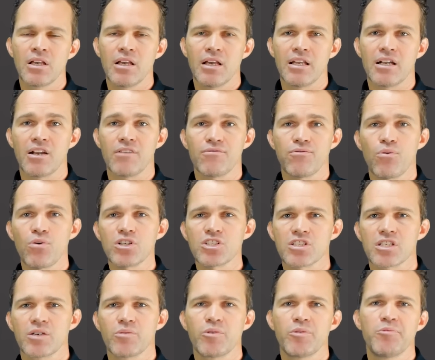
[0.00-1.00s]
And
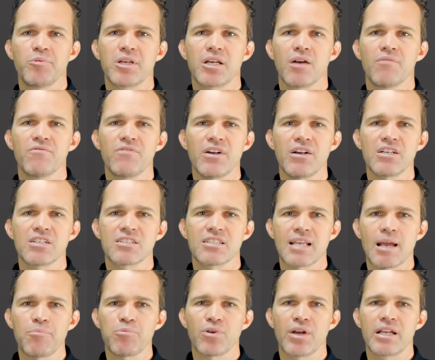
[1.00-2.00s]
unfortunately, we've become very
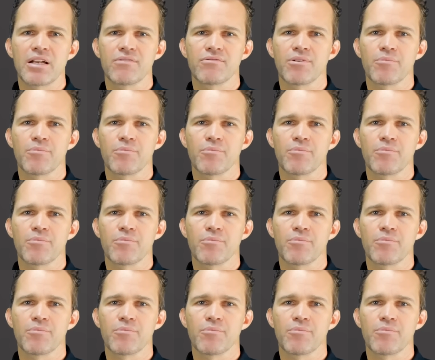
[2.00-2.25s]
separated